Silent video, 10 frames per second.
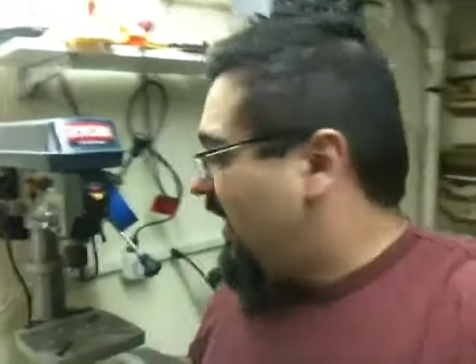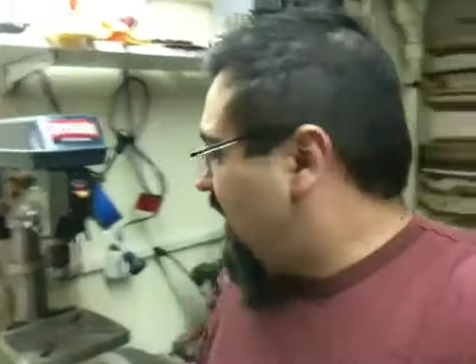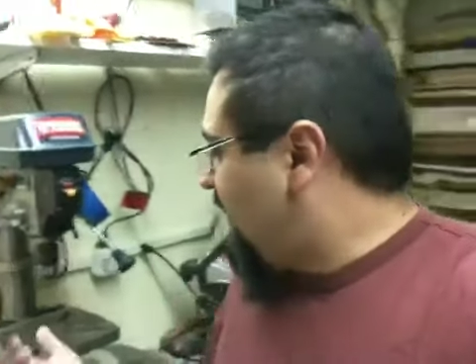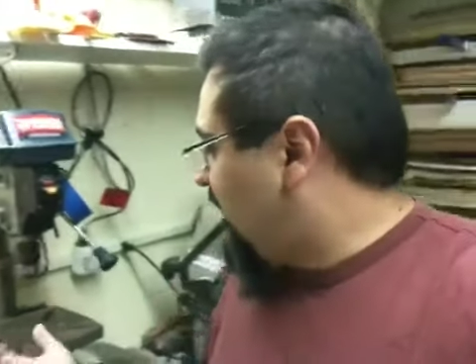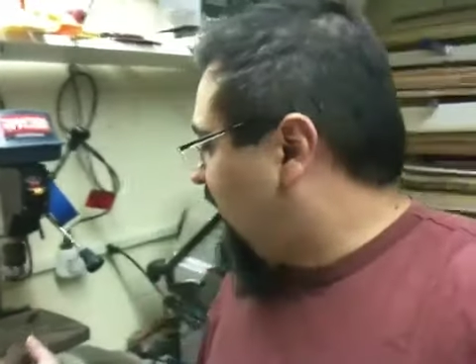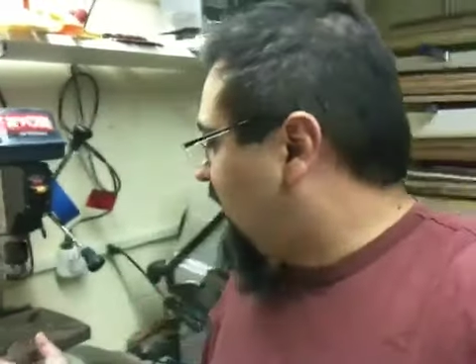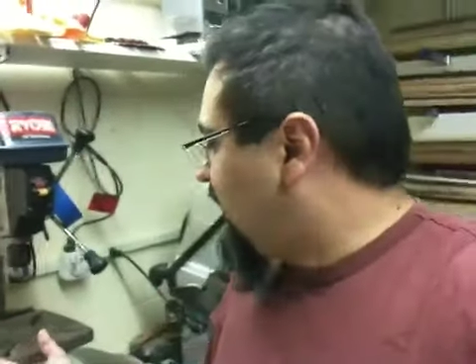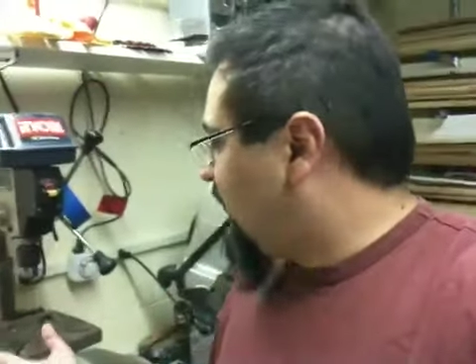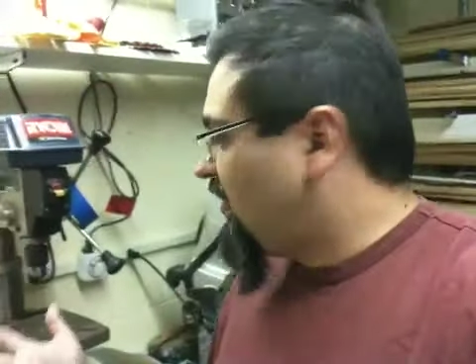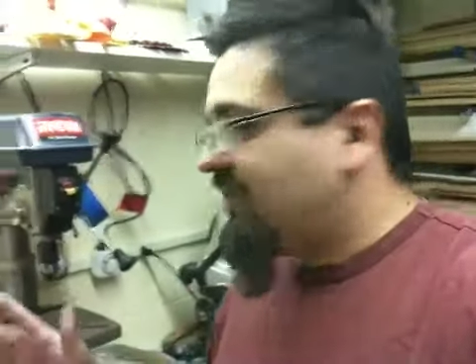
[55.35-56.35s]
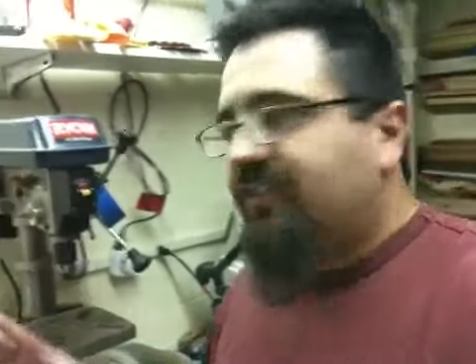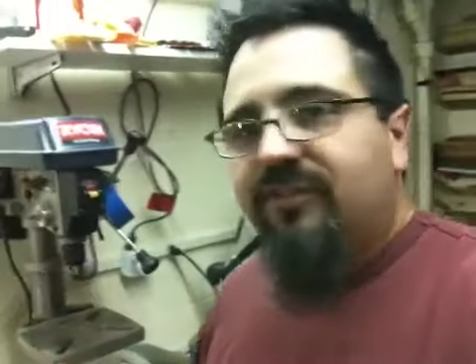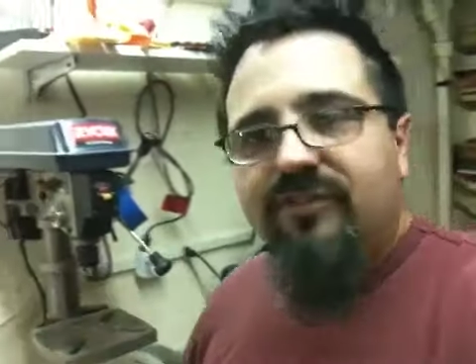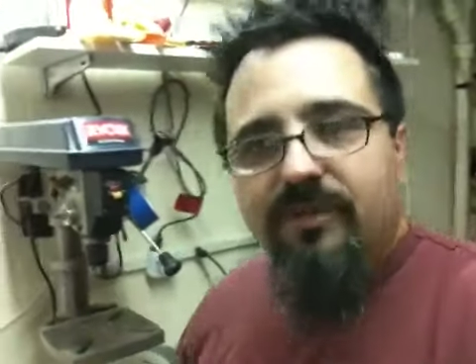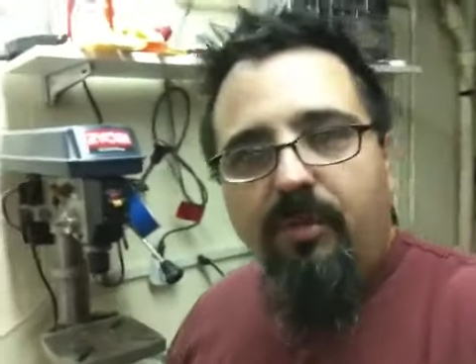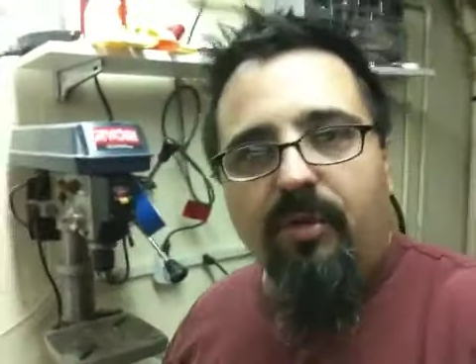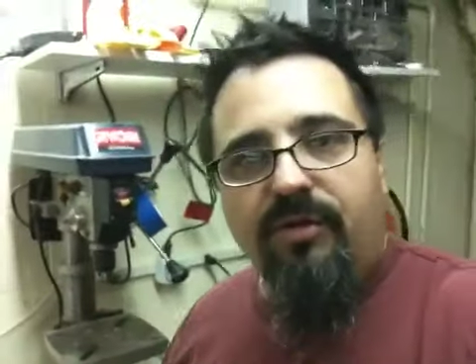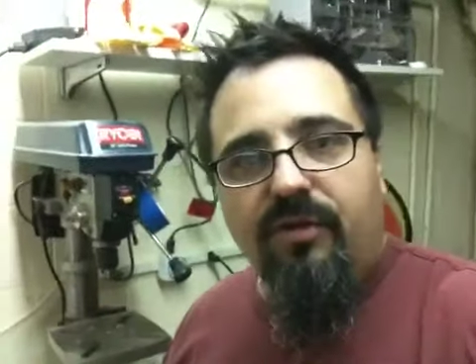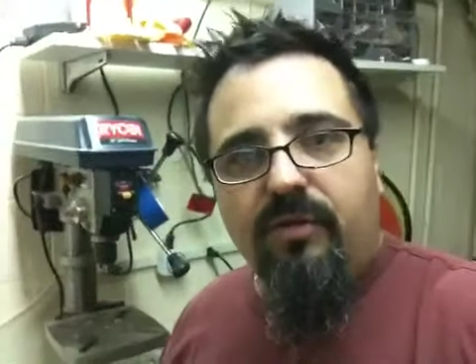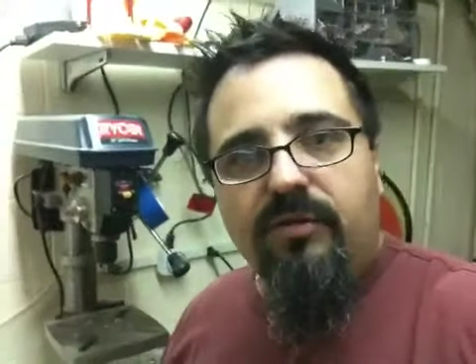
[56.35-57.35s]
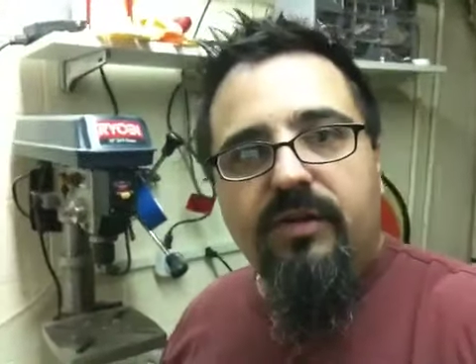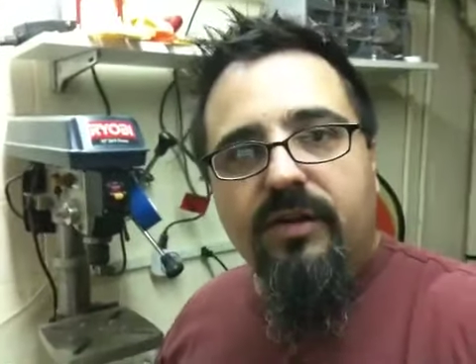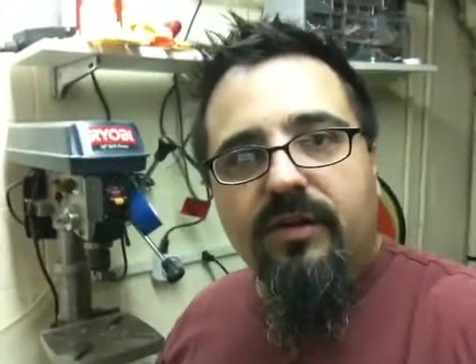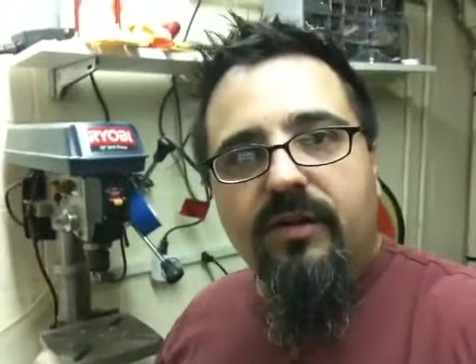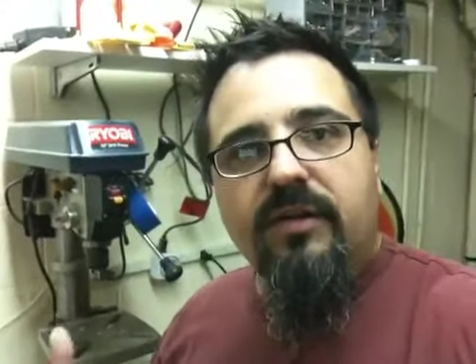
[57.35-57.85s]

It, it, it just doesn't support the, the,